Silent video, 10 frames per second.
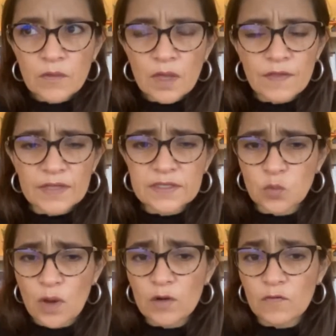that's
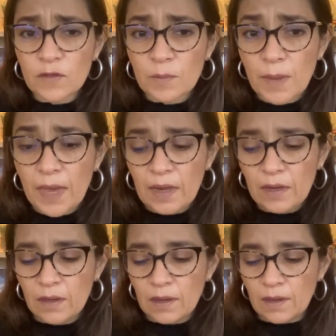one of the
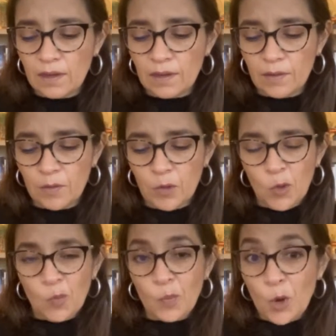main
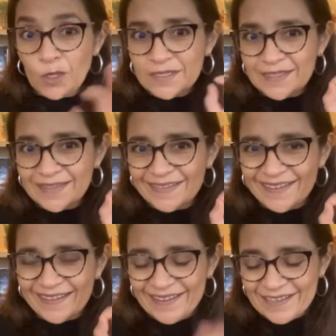points
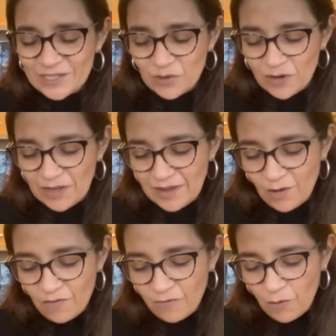in the history
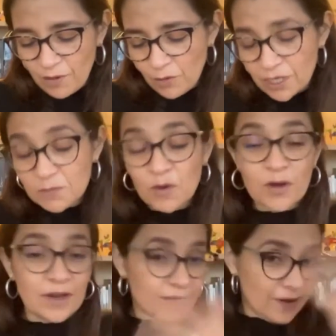of
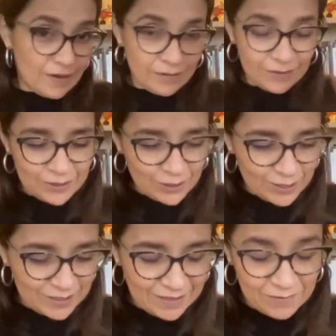Obradorismo, and I'll
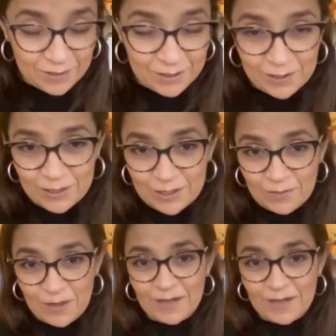just give the turn to someone